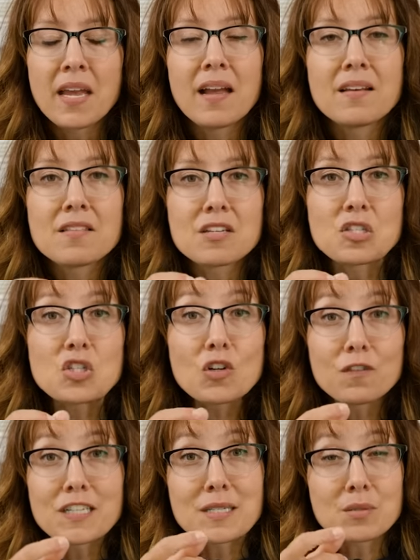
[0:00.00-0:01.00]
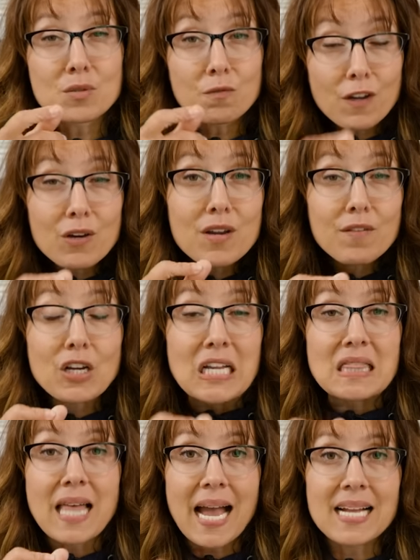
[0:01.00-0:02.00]
and the surface is the very,
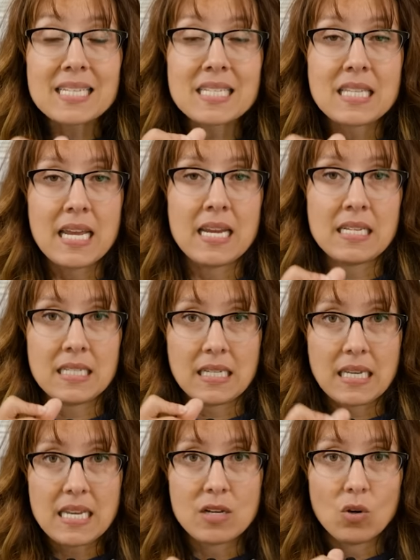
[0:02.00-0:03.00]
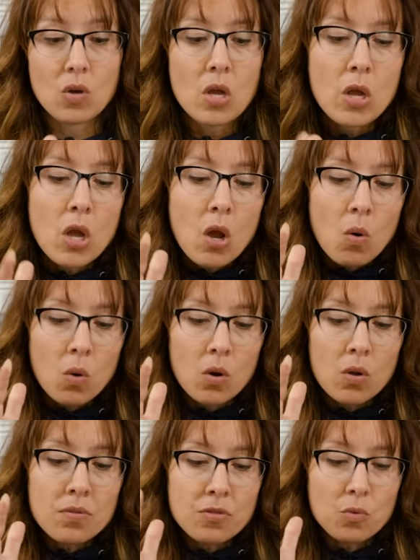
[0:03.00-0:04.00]
very last thing to heal.
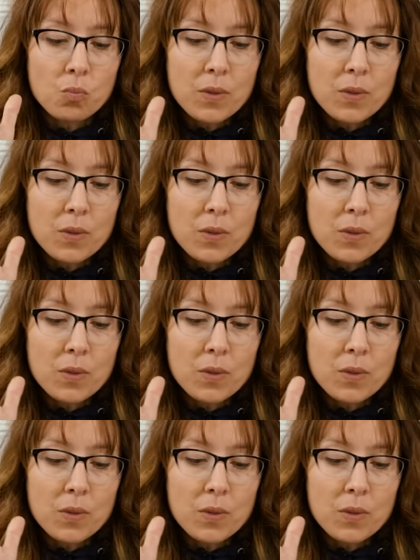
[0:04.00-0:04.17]
Well, the